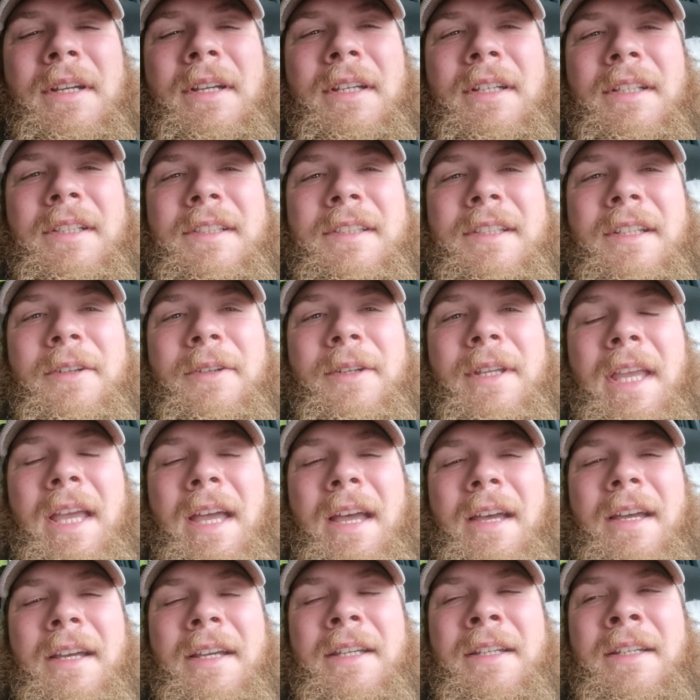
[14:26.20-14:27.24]
So
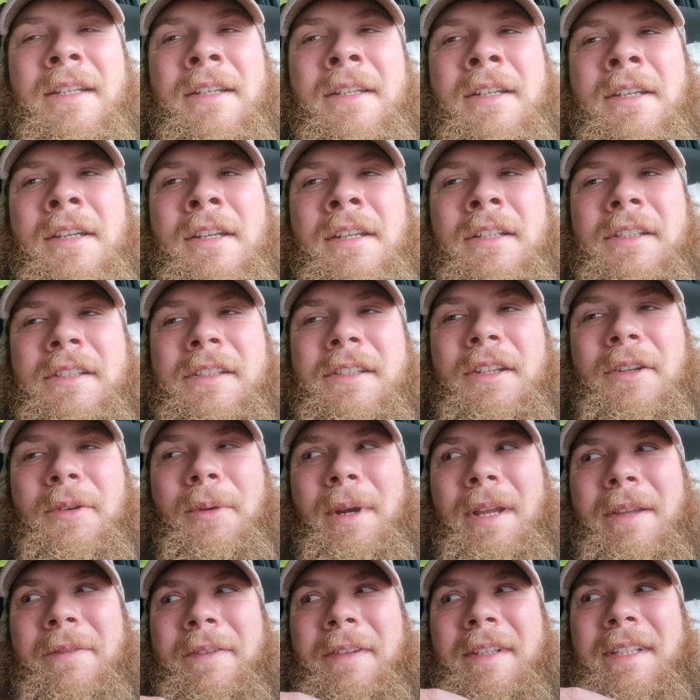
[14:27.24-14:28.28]
yeah, just gonna
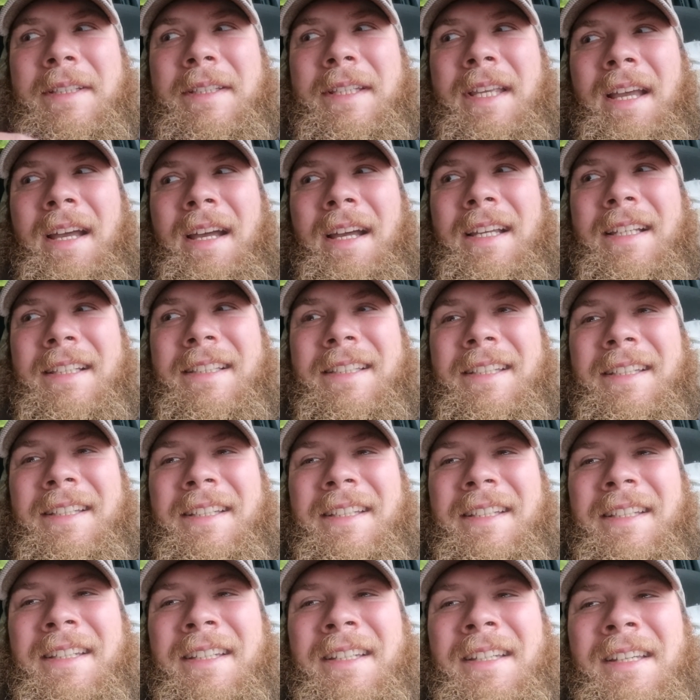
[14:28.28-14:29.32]
wait for this guy to
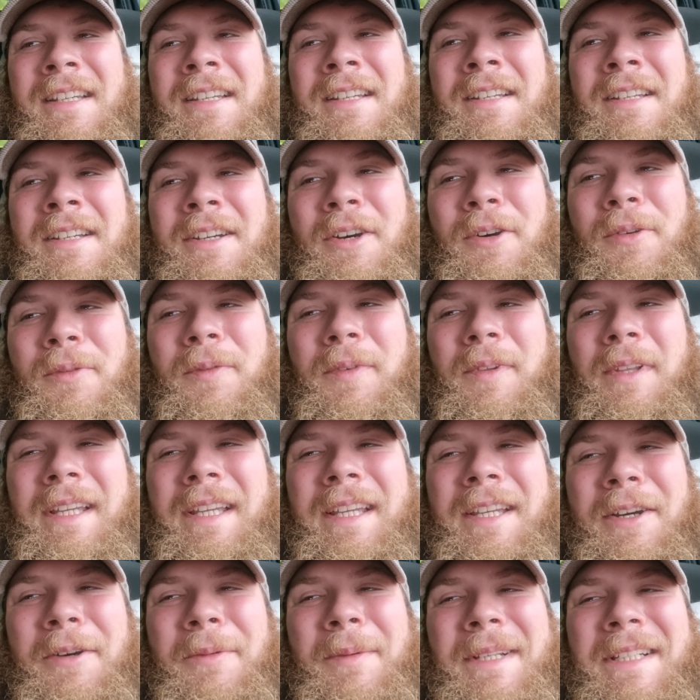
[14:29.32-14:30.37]
hopefully
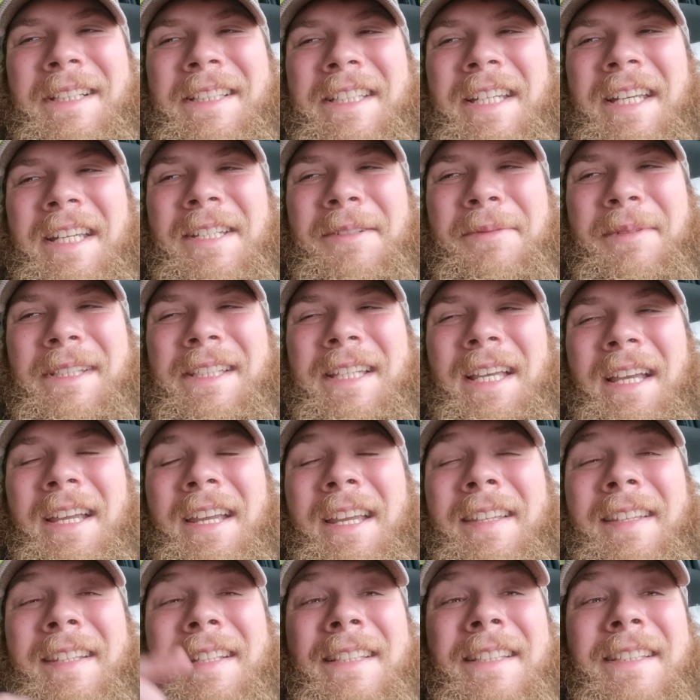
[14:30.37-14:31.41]
come and change my
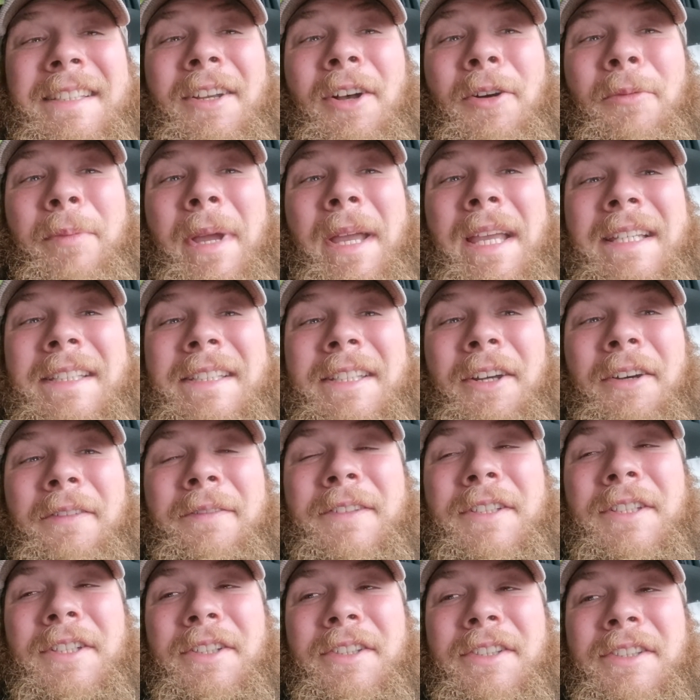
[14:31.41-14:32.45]
tyre. This is all based off
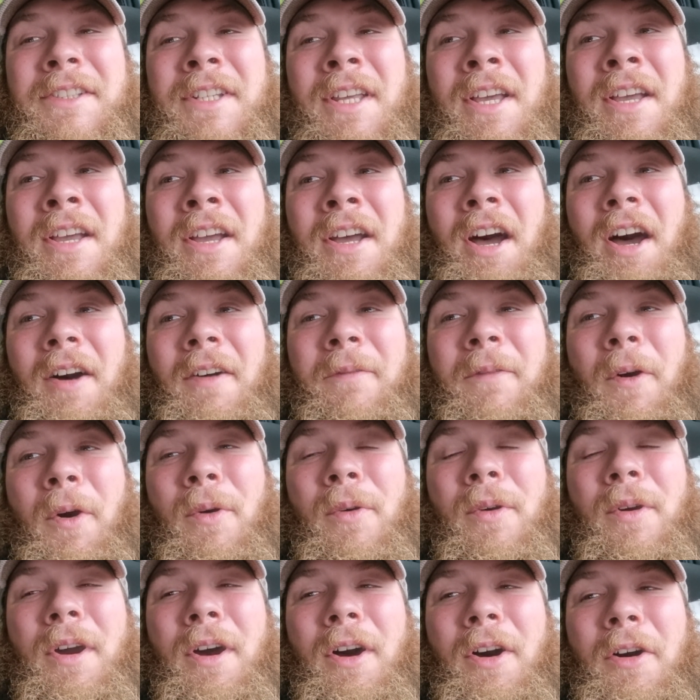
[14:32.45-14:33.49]
just a
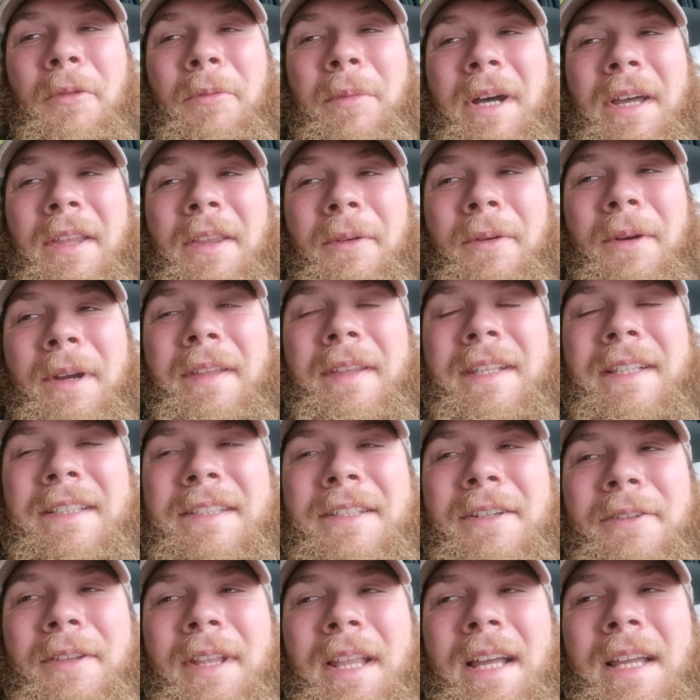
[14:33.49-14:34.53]
phone call, by the way. There's
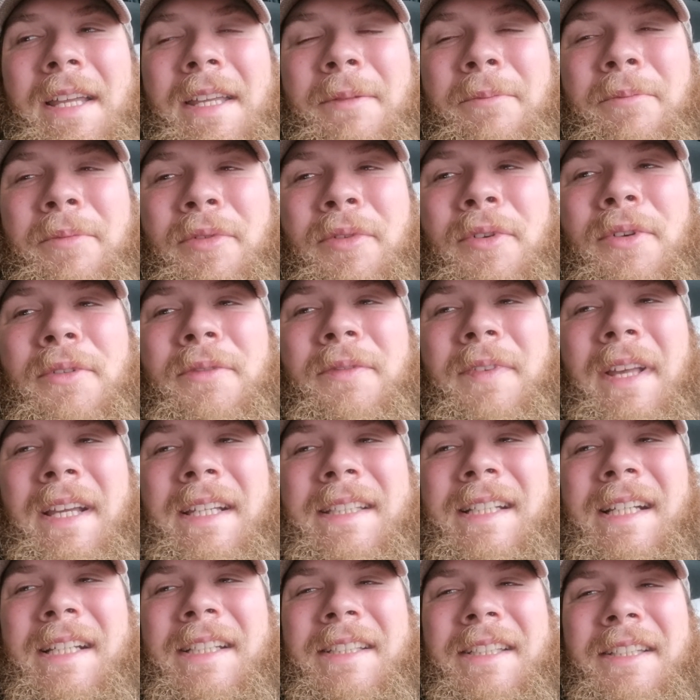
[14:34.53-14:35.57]
no like proof that
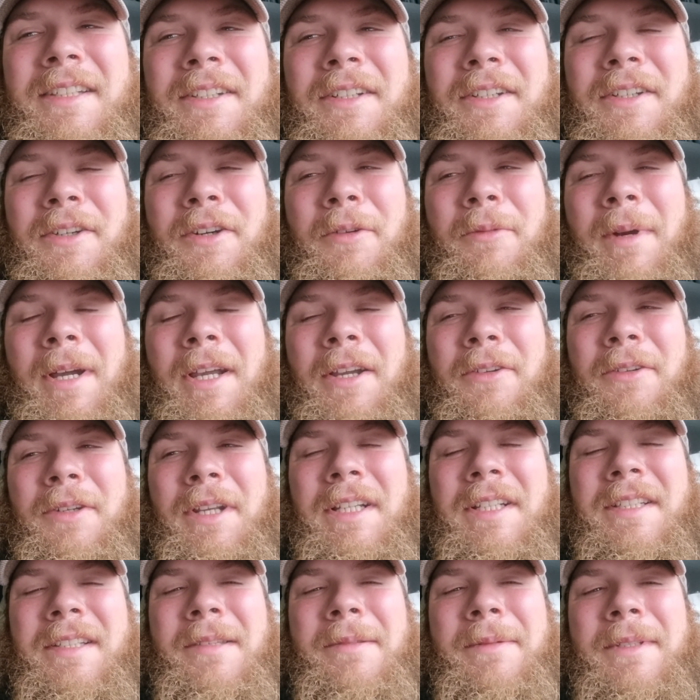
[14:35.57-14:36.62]
he's actually gonna come. I could
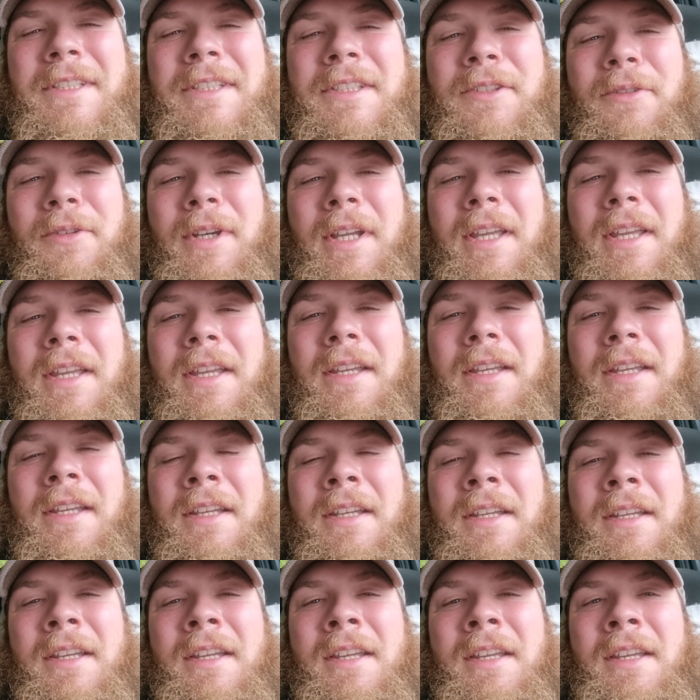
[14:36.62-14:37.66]
actually be stuck here
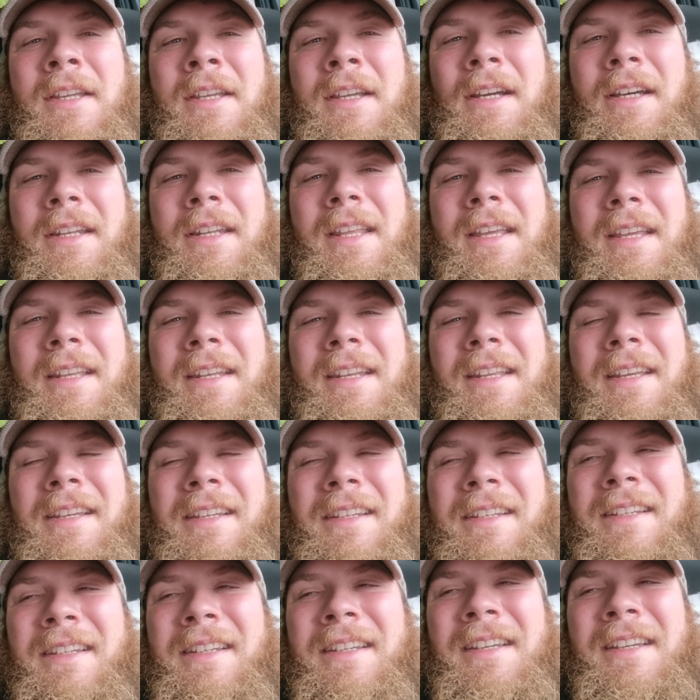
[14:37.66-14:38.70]
and then
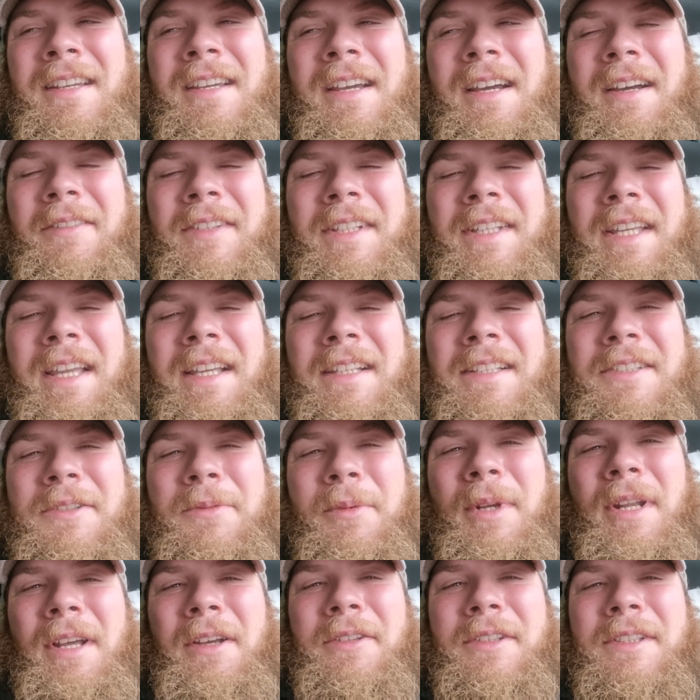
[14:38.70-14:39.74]
have to get
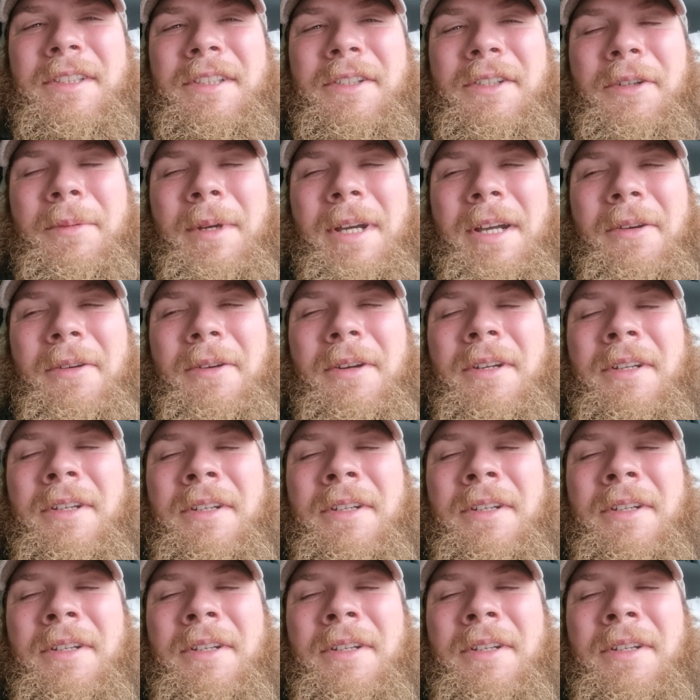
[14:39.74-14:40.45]
someone else to come out.